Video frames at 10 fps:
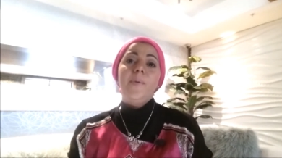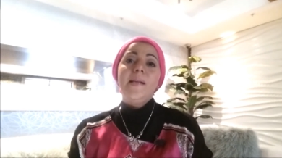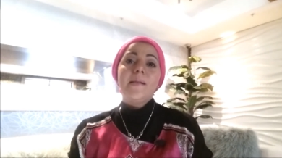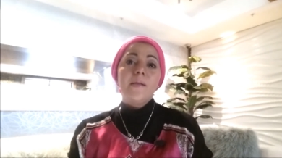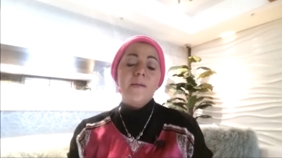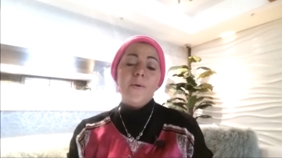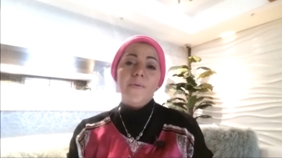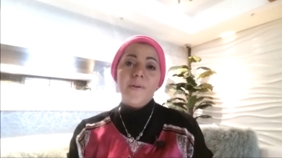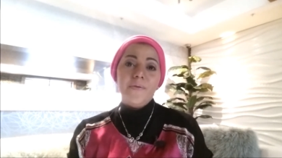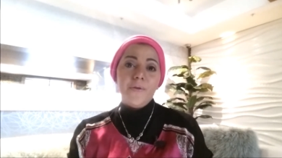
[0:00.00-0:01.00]
pieces of
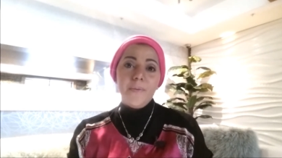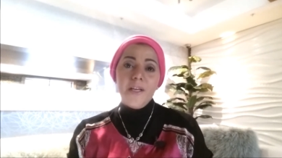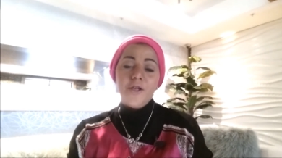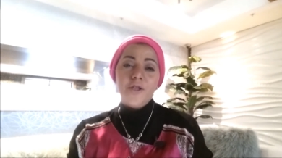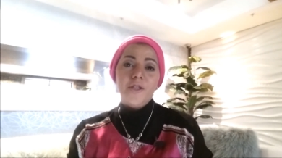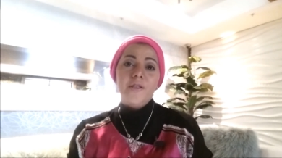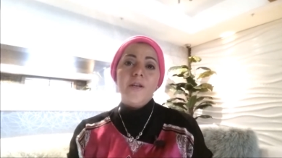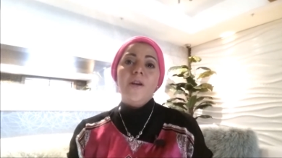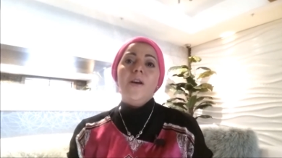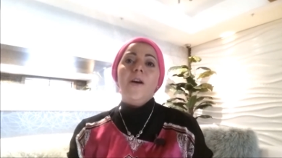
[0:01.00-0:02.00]
information
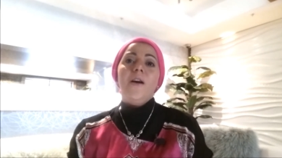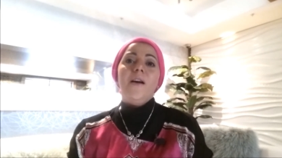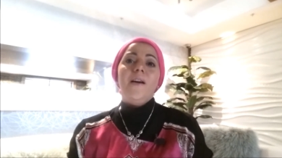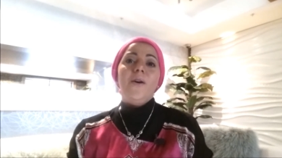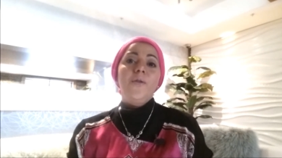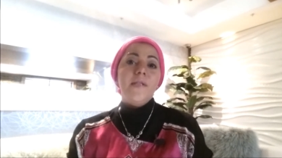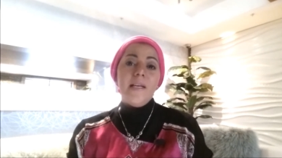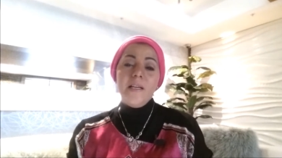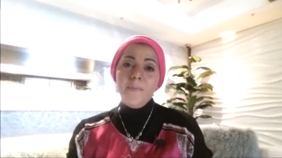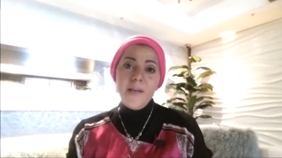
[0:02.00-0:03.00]
on
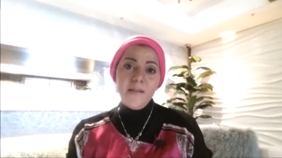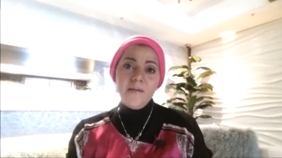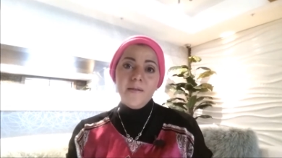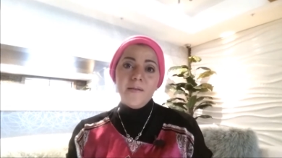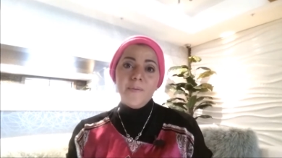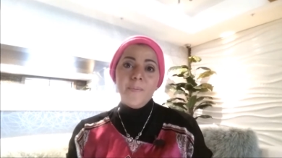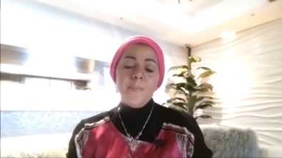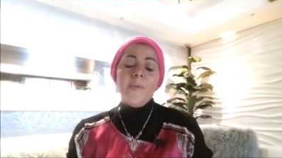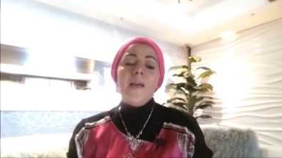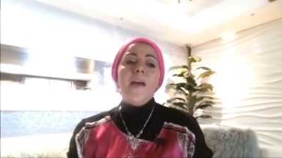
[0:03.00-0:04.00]
daily basis,
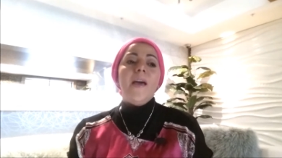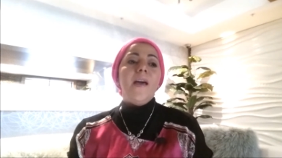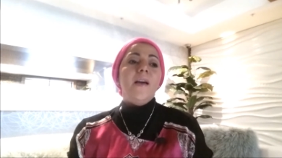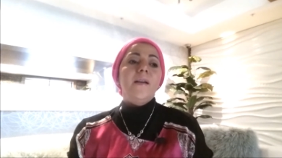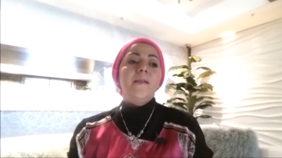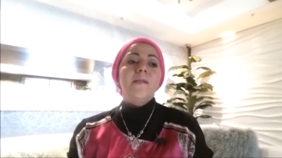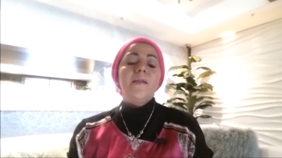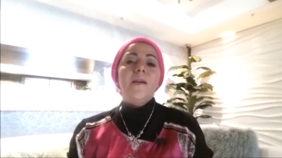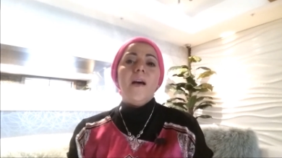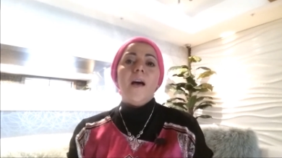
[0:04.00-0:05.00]
and
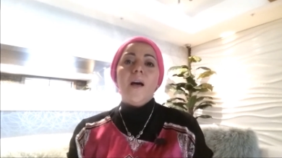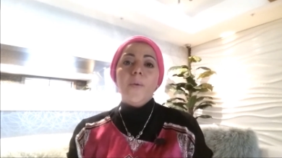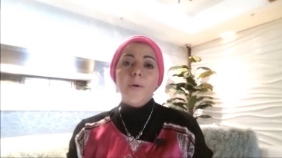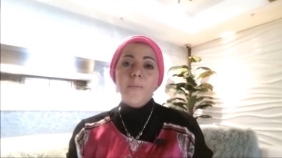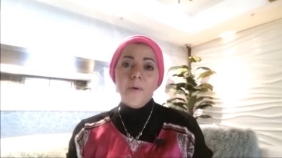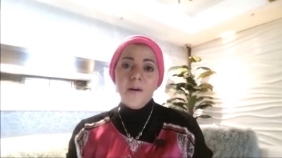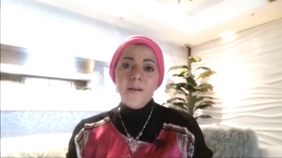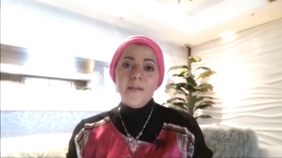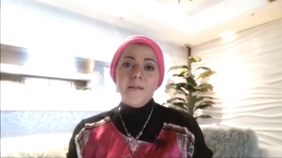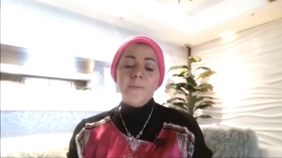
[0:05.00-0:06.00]
our
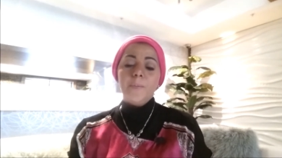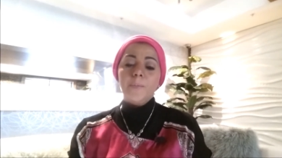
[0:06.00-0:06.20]
mind